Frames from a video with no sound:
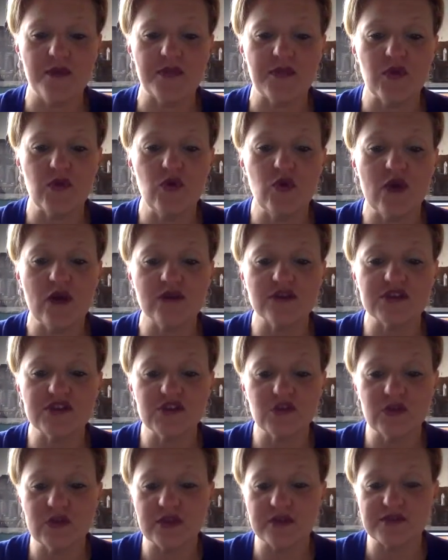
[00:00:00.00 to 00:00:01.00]
Who else do
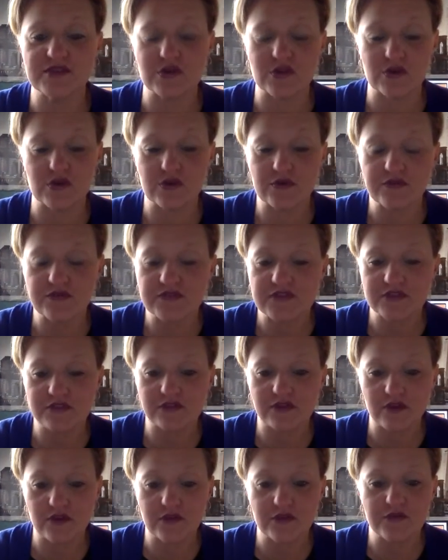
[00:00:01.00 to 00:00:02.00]
we observe to
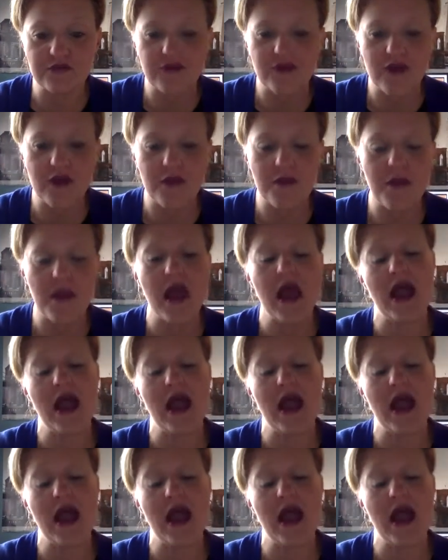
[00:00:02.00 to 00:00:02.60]
learn from?